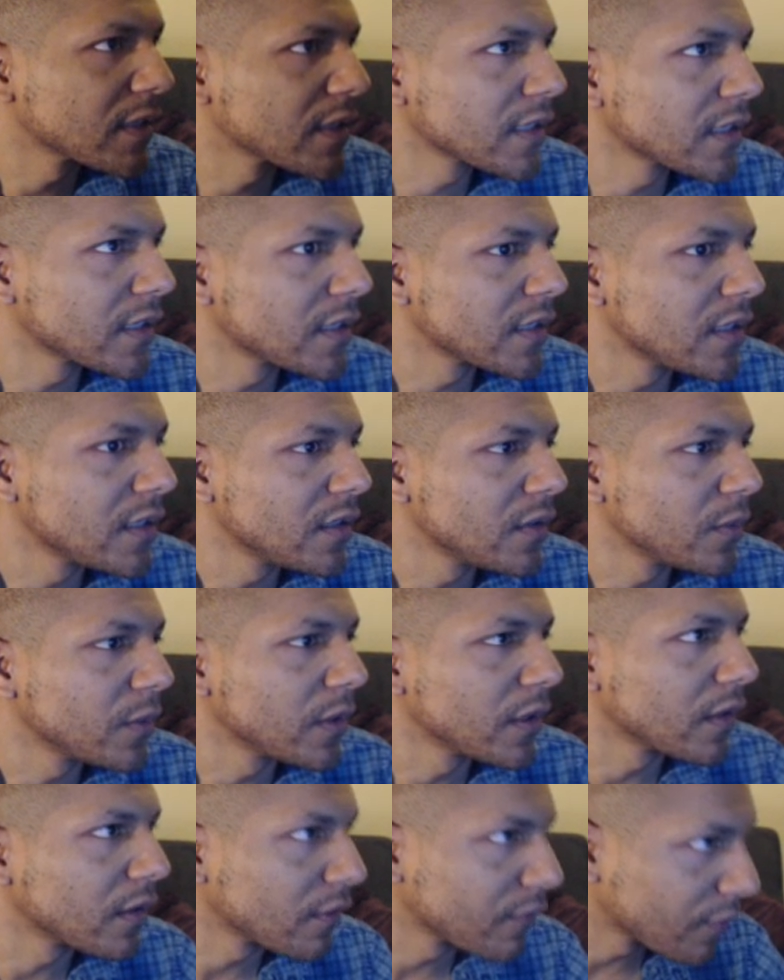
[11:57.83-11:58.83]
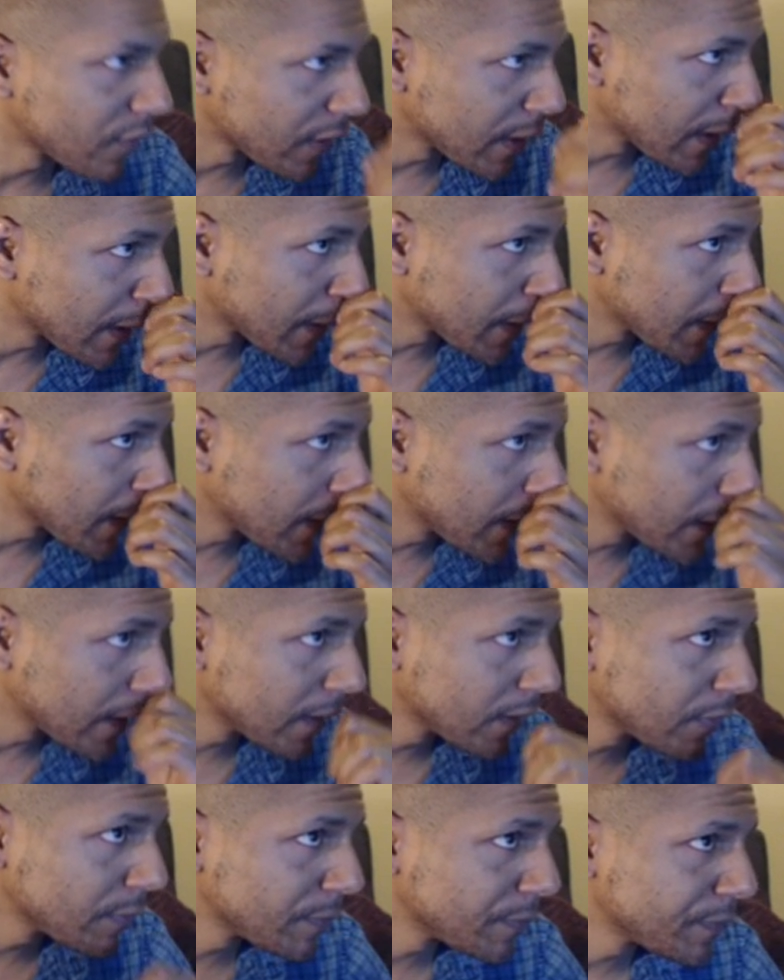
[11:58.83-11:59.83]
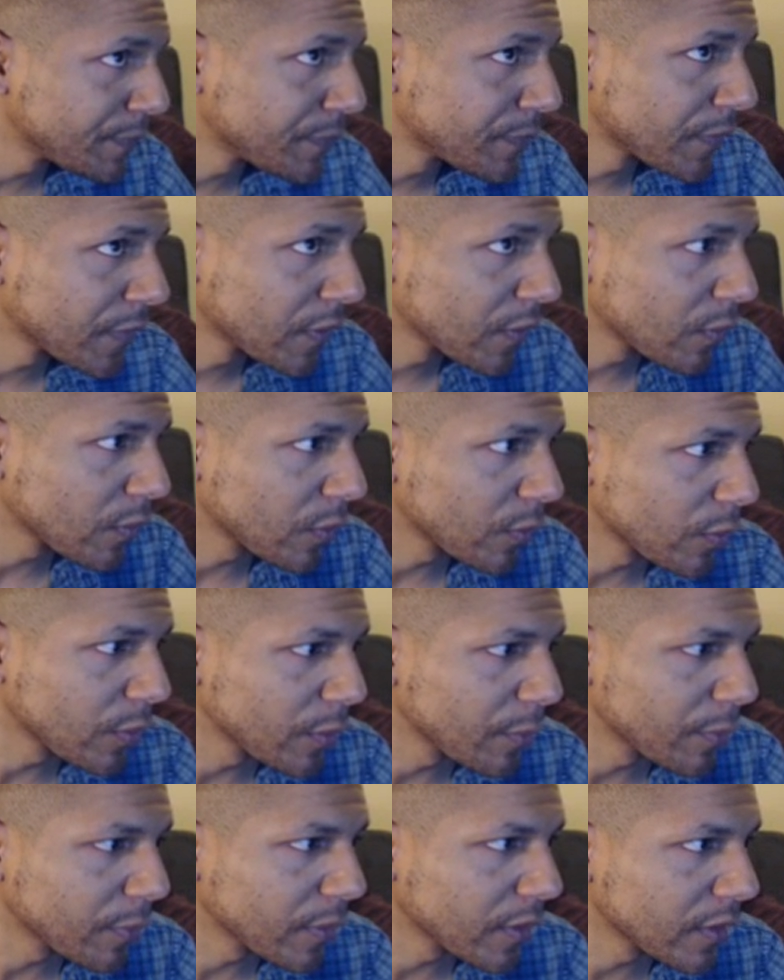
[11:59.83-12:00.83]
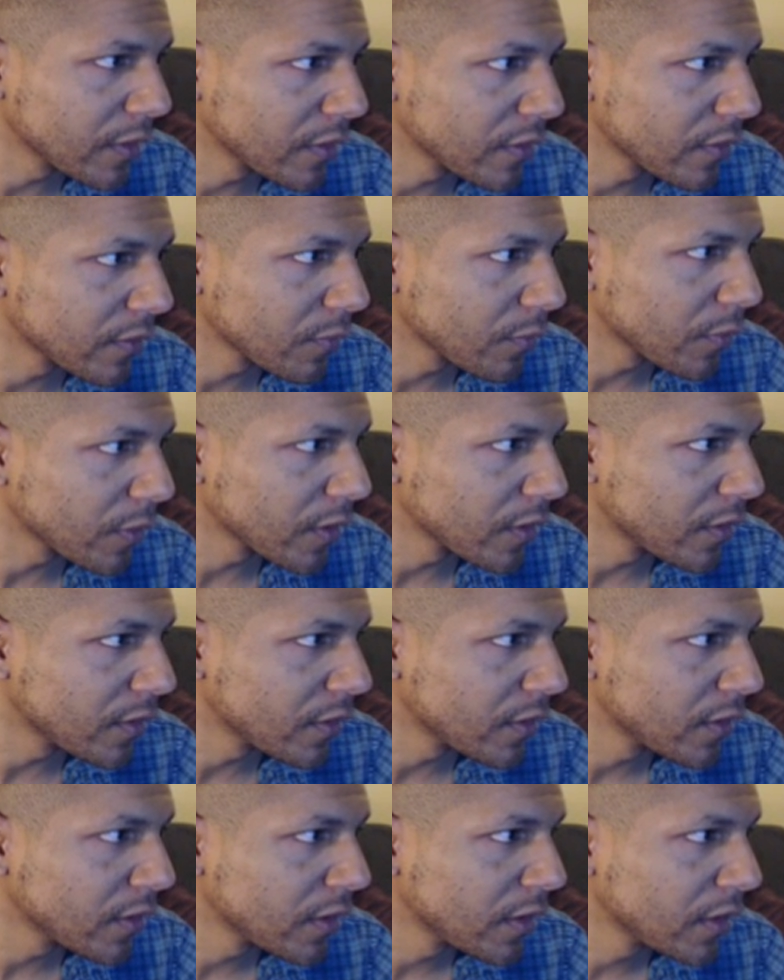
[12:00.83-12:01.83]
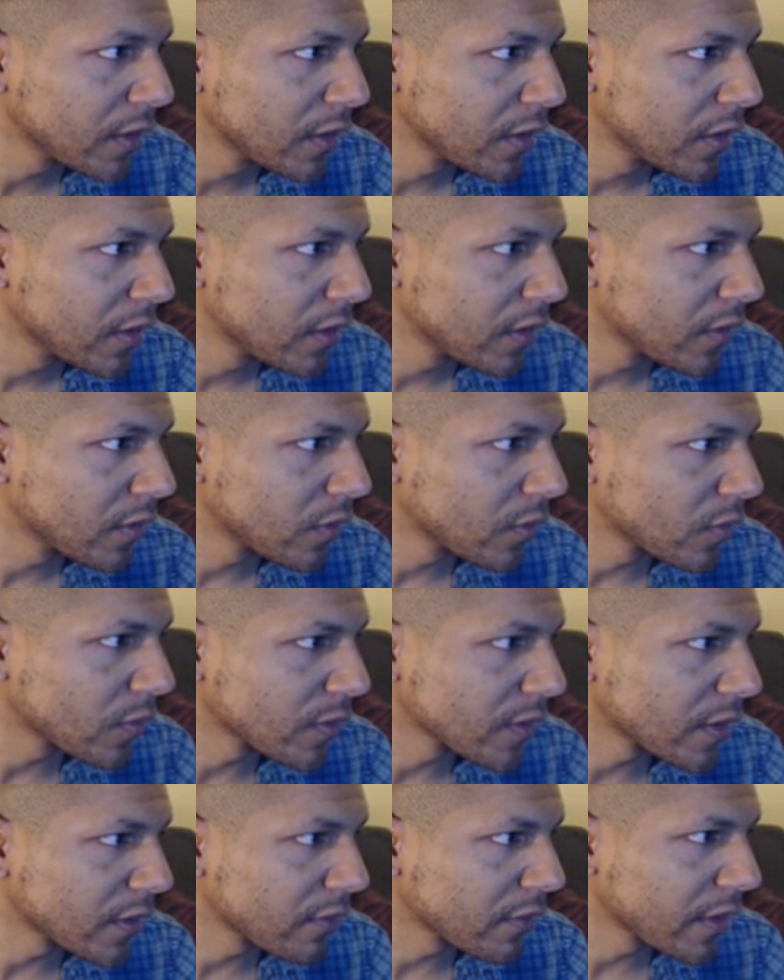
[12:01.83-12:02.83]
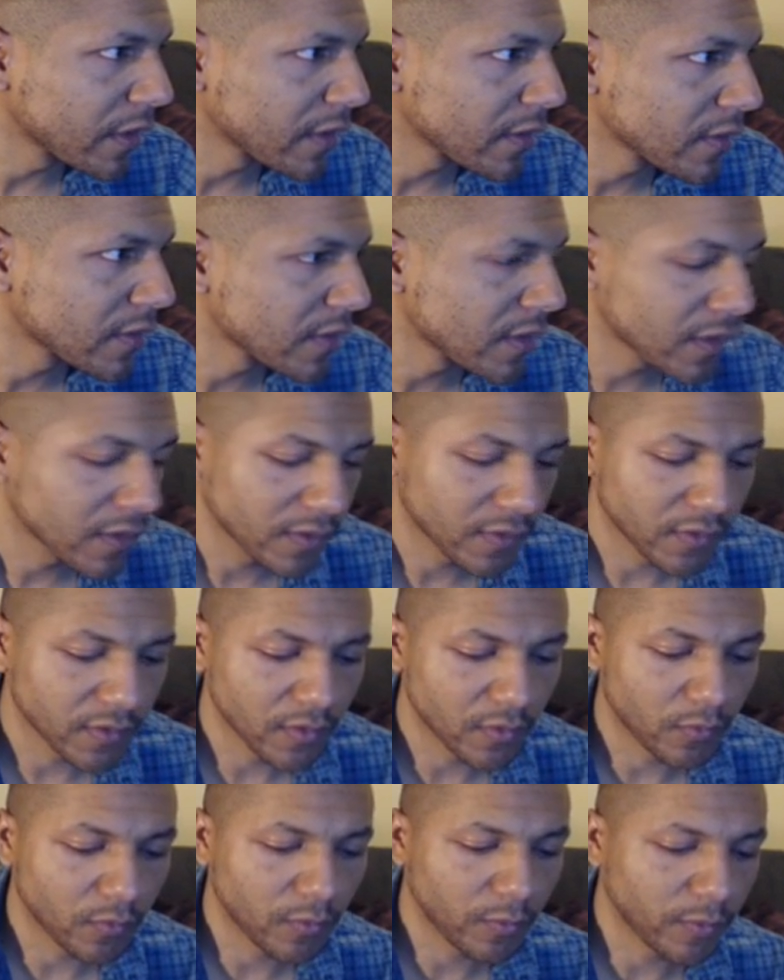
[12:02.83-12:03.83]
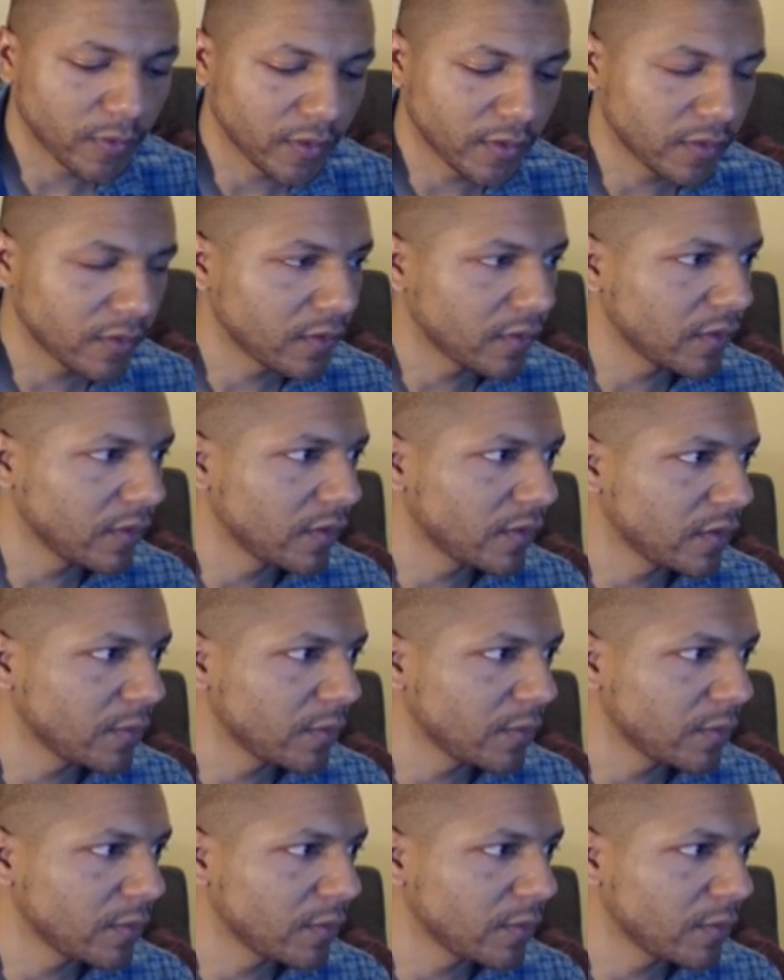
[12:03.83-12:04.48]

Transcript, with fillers: continuing on for now. Um, where we blend run horizontal axis. So we want it